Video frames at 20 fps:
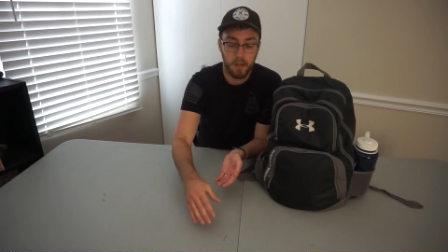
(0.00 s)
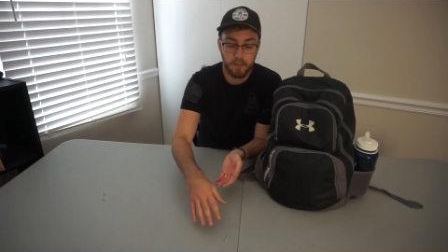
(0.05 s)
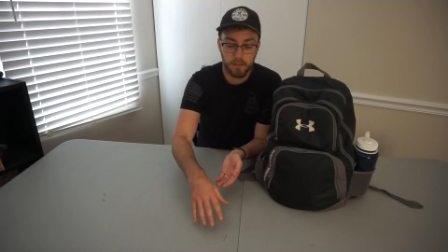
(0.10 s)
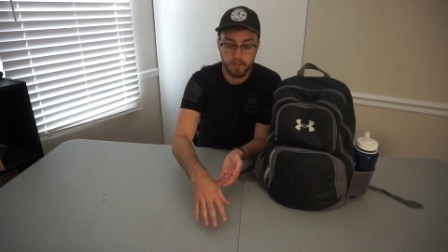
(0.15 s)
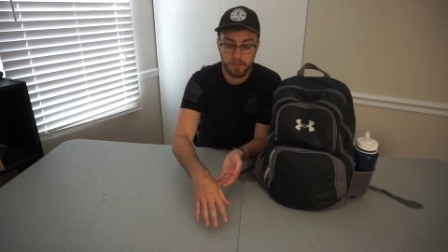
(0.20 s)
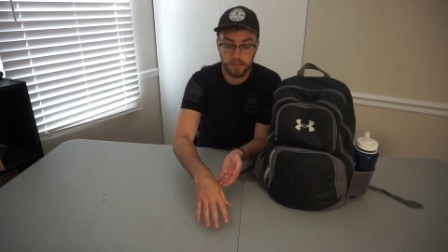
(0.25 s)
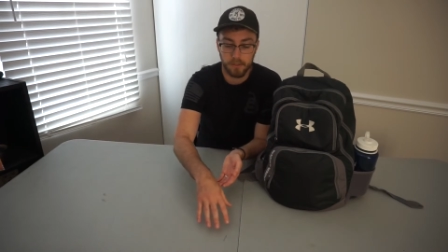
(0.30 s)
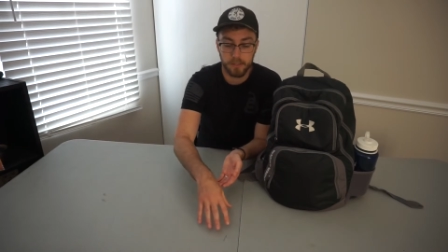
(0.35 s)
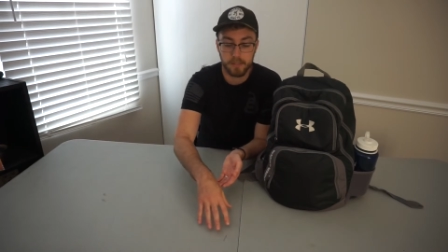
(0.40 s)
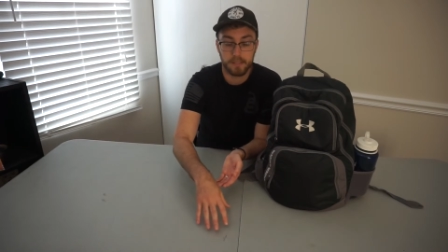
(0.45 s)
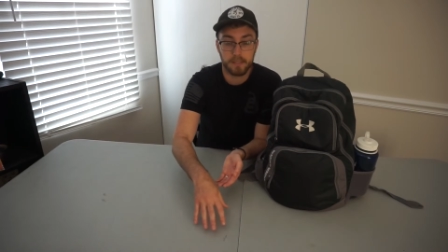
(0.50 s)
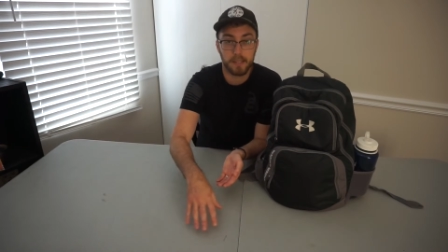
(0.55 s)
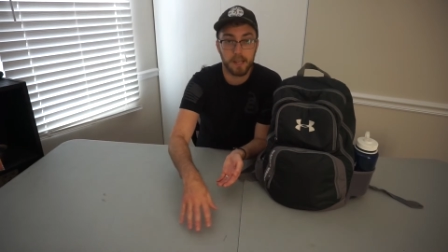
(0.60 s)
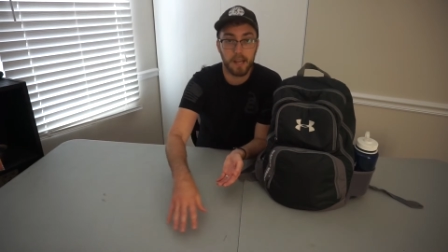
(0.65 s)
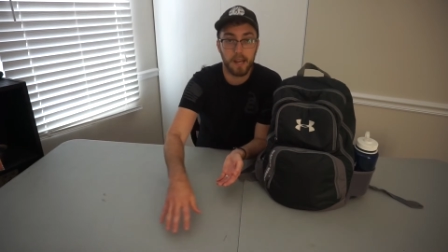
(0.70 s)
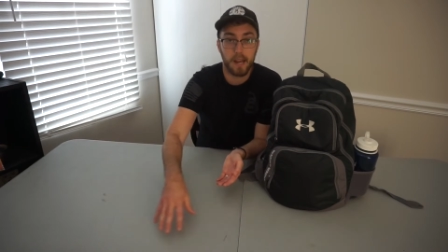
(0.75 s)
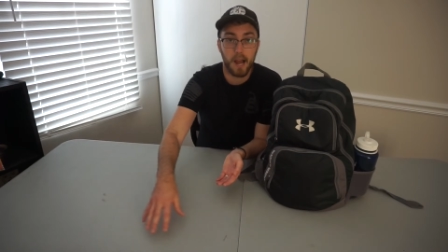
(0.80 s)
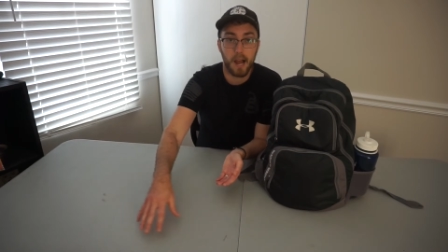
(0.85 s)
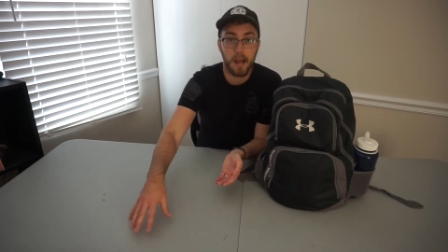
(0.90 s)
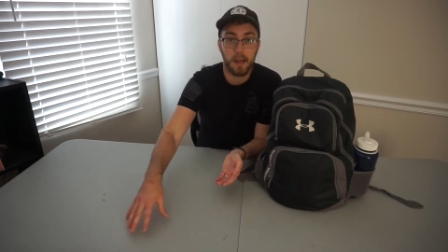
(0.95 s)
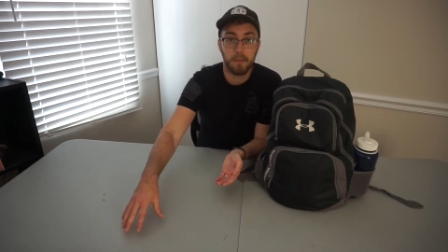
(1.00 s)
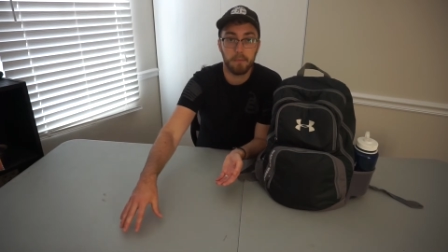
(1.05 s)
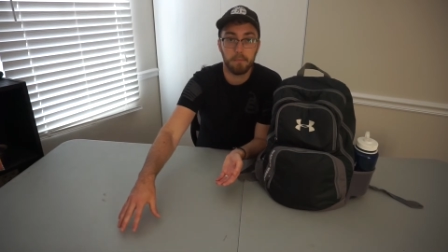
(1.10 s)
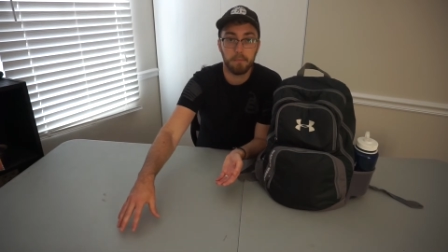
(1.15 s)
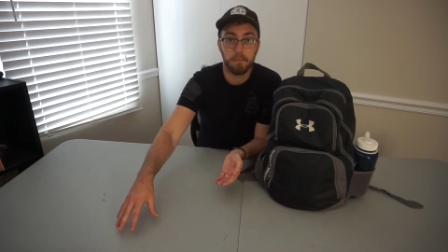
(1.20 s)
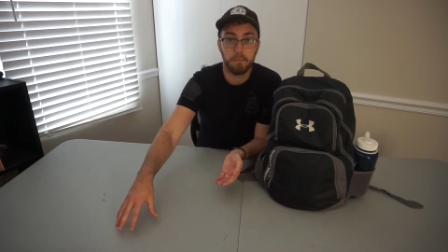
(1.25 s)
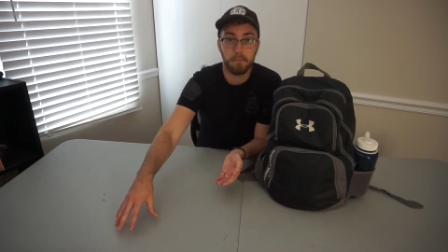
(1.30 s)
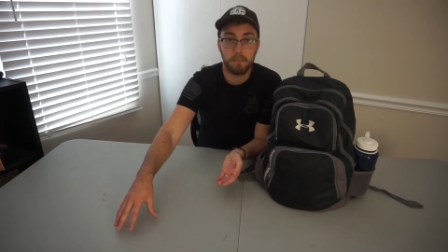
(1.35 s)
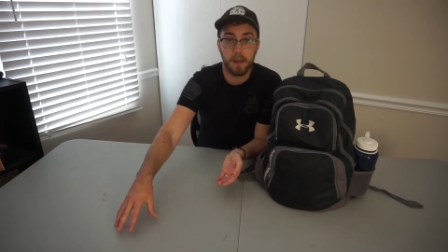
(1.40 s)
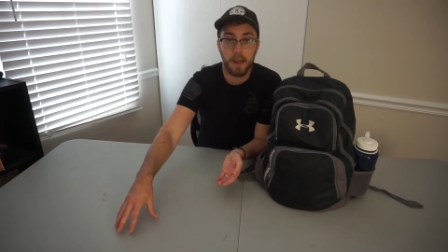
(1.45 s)
So let's say
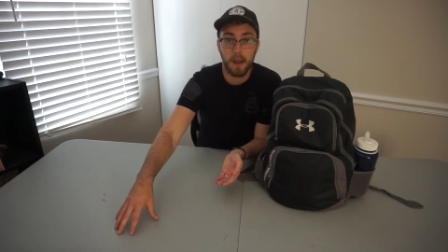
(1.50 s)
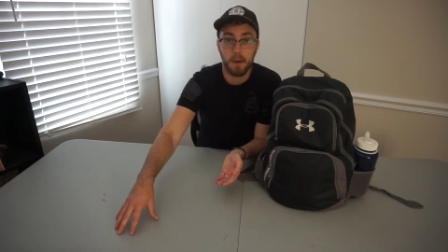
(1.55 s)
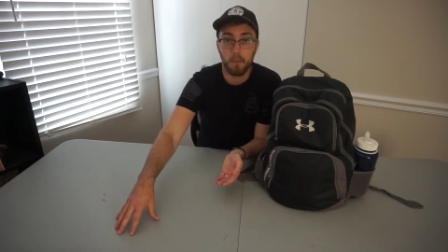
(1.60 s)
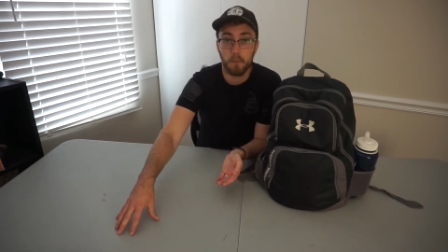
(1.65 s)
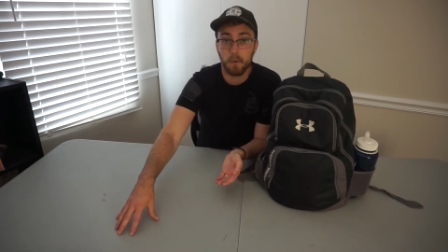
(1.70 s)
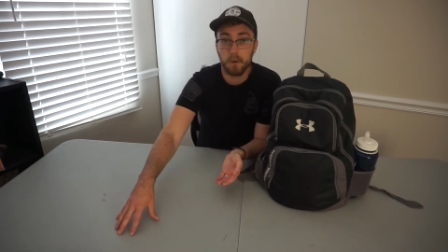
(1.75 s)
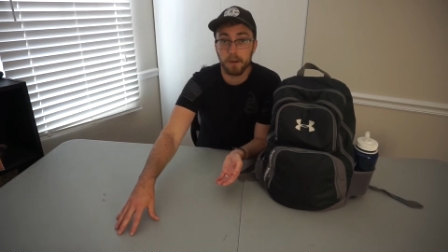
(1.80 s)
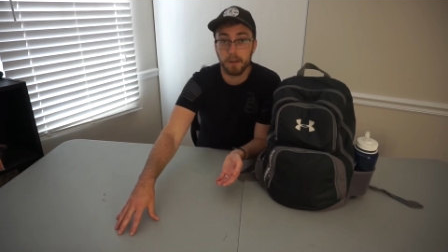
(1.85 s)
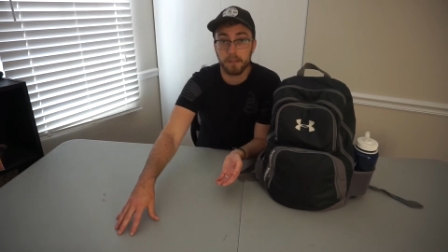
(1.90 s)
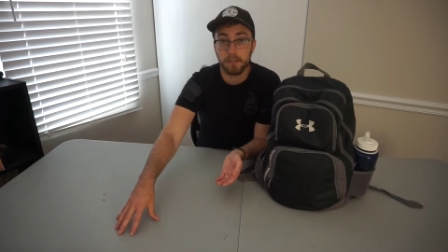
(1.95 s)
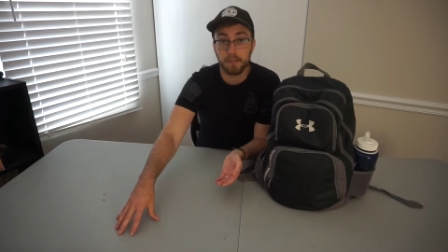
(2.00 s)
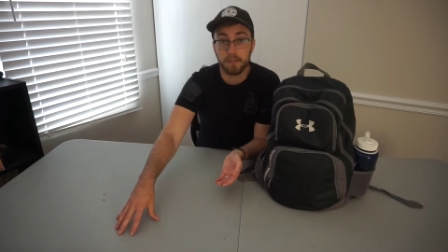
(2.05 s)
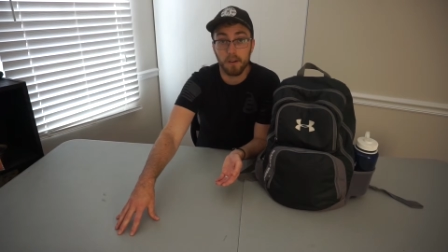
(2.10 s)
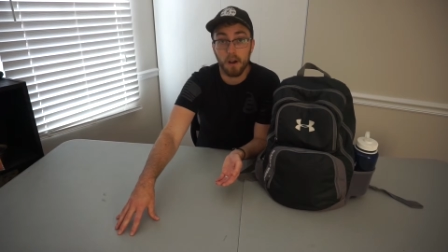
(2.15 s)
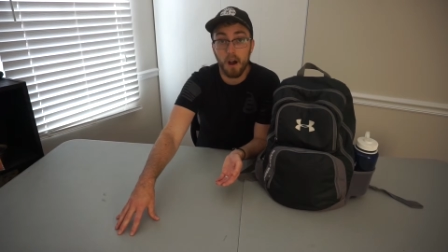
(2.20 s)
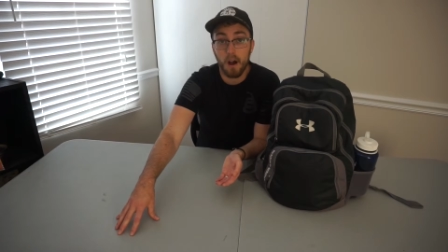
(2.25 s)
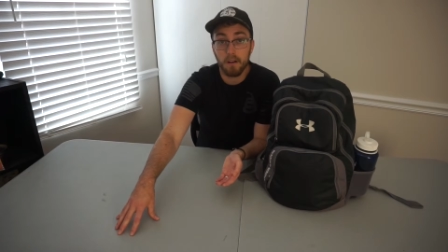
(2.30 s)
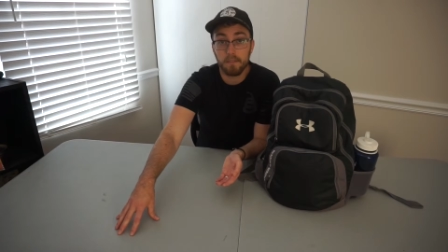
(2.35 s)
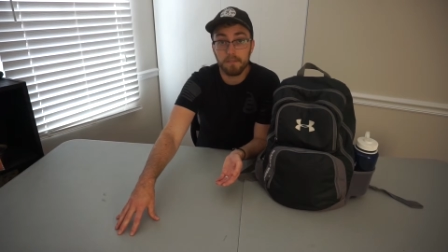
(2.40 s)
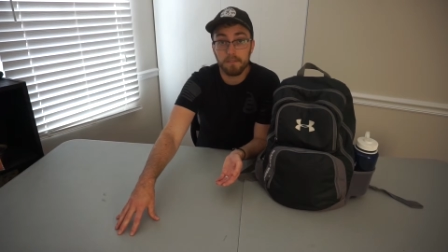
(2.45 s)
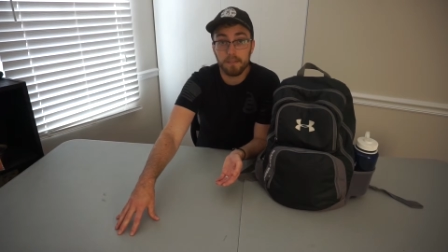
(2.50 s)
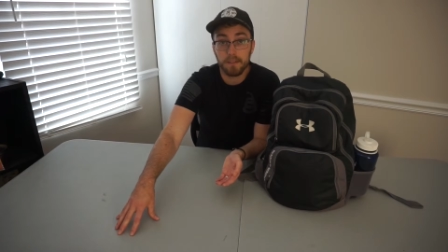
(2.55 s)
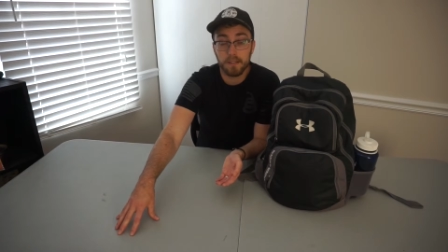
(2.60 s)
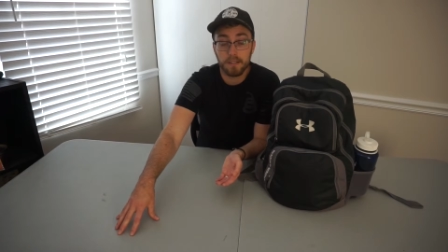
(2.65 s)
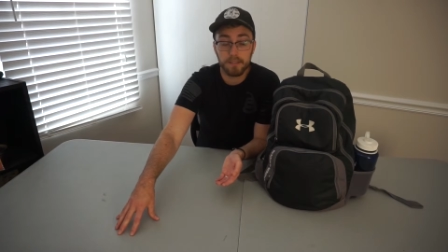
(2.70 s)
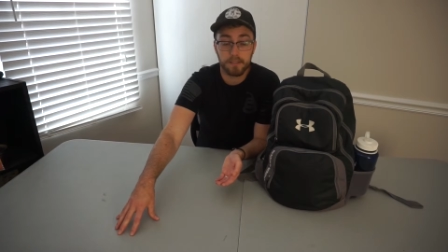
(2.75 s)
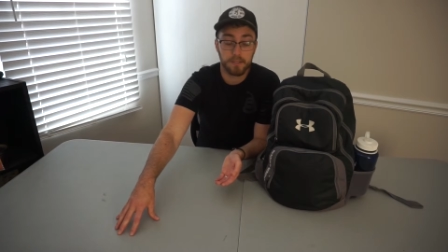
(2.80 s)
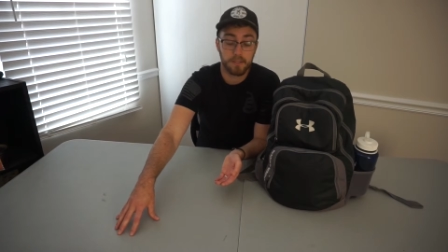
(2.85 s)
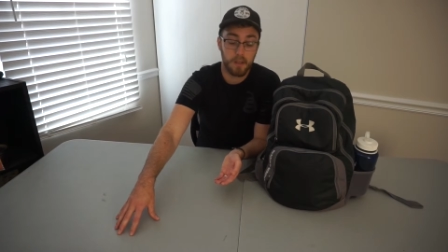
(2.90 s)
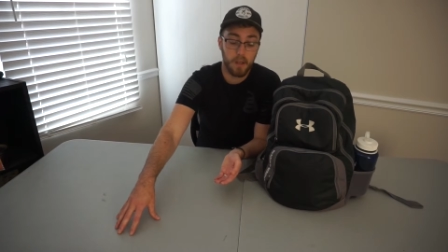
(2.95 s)
I'm at work at the
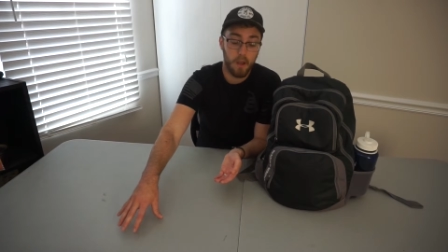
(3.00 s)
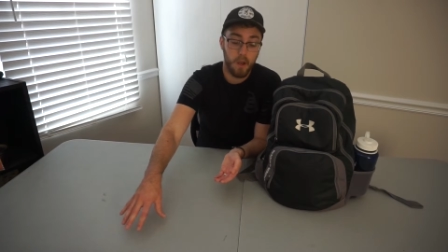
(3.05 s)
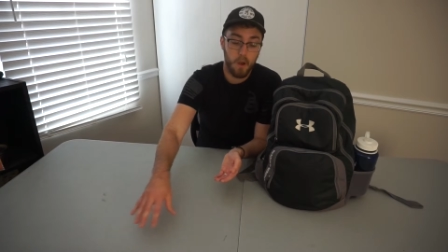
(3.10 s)
office